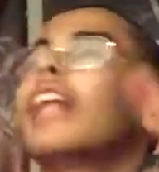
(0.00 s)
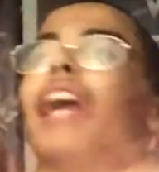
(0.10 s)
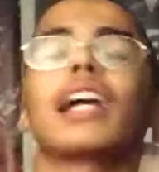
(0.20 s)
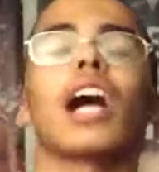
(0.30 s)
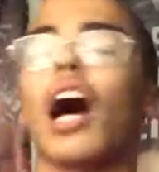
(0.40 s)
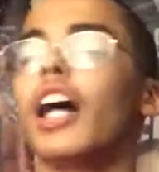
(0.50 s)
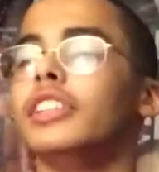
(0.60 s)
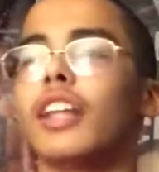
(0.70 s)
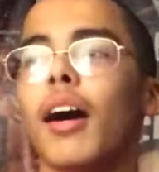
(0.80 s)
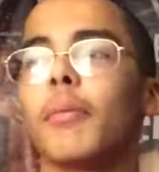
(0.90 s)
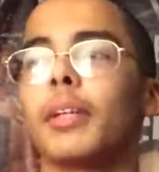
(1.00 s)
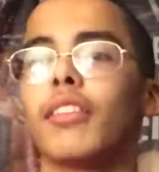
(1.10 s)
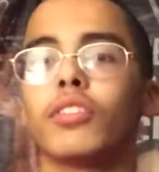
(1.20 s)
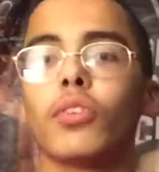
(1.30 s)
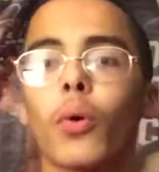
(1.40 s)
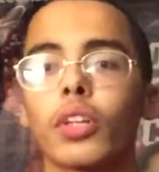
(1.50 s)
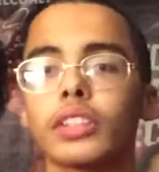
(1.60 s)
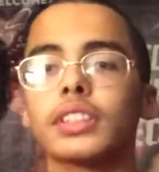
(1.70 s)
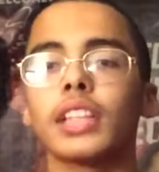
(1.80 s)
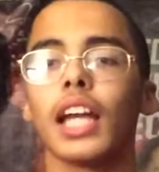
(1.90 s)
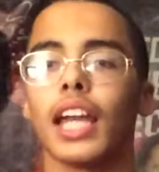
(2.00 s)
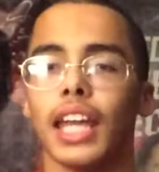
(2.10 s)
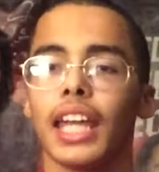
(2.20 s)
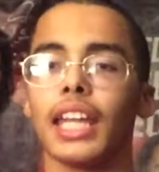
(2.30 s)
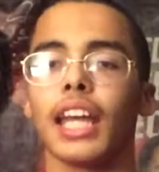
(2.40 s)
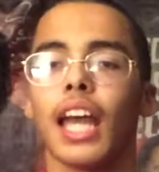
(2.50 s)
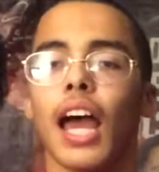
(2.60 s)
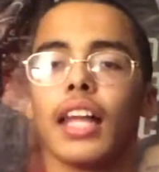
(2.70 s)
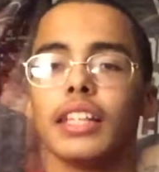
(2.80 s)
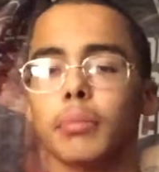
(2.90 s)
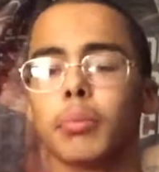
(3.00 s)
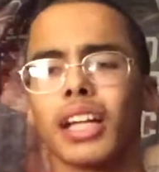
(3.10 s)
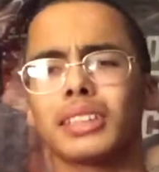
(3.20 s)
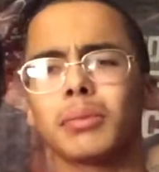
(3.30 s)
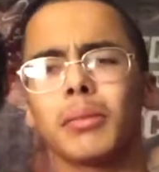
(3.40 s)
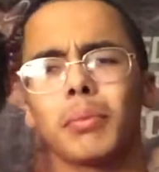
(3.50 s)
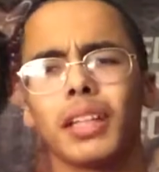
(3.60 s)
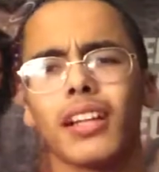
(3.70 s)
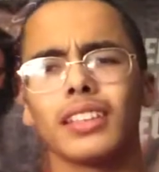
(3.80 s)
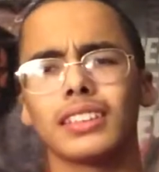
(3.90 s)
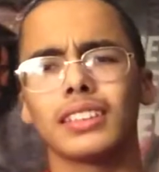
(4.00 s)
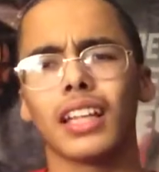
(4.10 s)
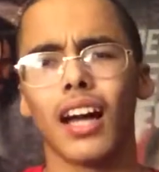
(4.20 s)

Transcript: like a dominant force in the brand split because